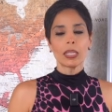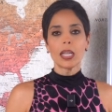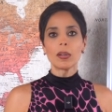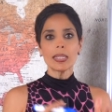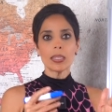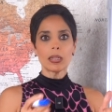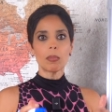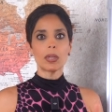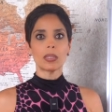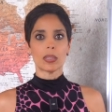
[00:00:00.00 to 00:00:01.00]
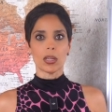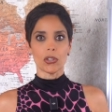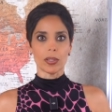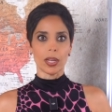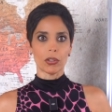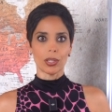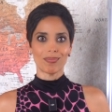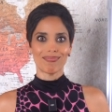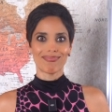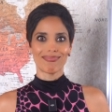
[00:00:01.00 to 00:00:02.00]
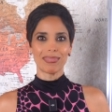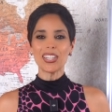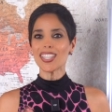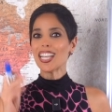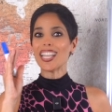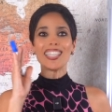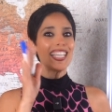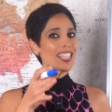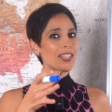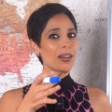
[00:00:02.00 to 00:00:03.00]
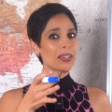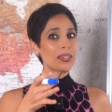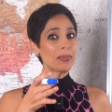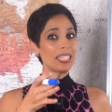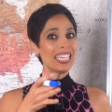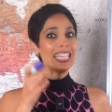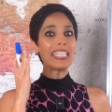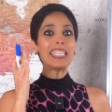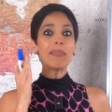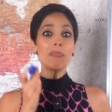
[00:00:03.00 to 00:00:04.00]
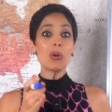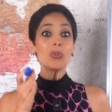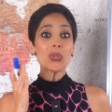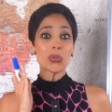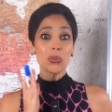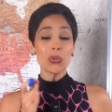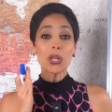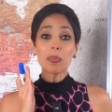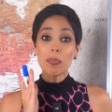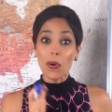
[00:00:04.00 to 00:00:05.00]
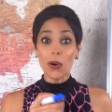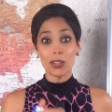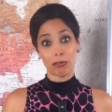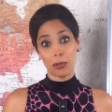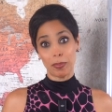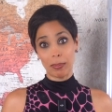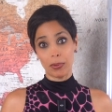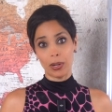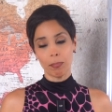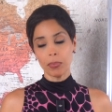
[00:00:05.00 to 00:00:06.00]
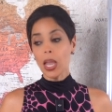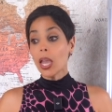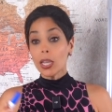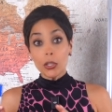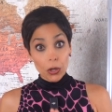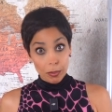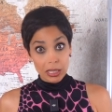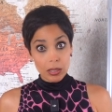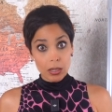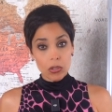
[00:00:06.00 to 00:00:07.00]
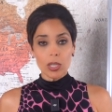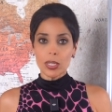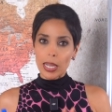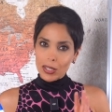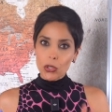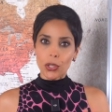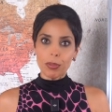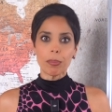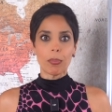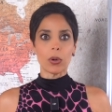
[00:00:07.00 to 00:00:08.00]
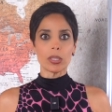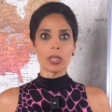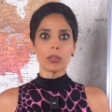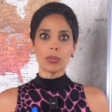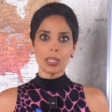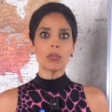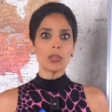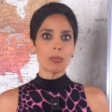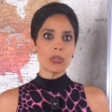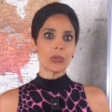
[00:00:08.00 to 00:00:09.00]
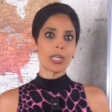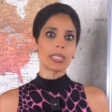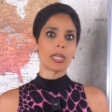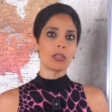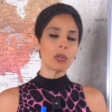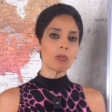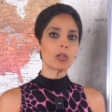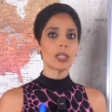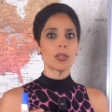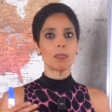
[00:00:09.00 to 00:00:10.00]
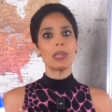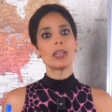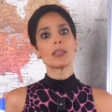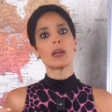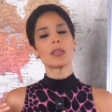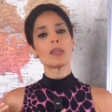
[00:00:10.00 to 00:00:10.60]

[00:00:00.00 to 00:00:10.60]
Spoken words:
Now let's talk about discussion section, because this is arguably the most crucial part of your paper. Your methodology is extremely important. You need to demonstrate that your work is built on a